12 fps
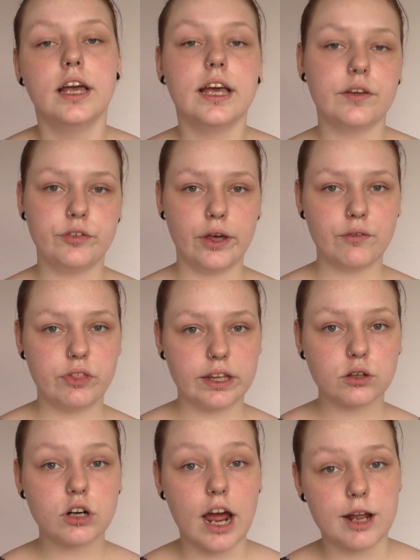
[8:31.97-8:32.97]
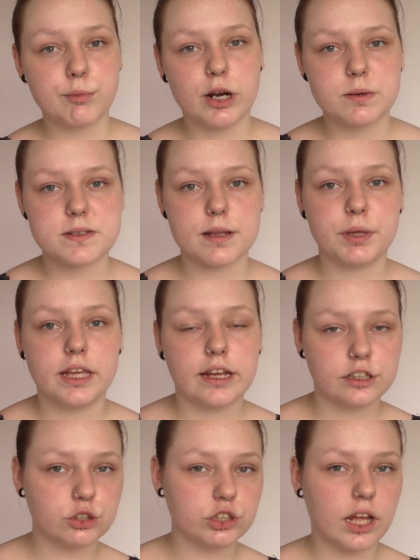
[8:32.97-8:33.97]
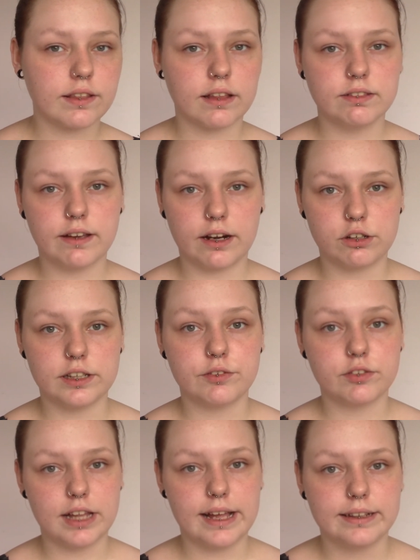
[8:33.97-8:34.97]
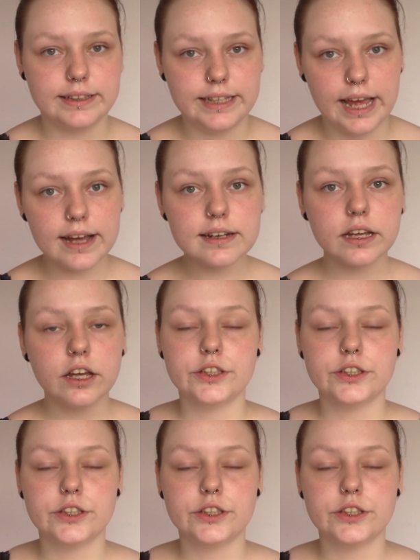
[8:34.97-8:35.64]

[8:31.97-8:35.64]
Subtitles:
If you have thicker eyebrows than me and they're not entirely flat yet,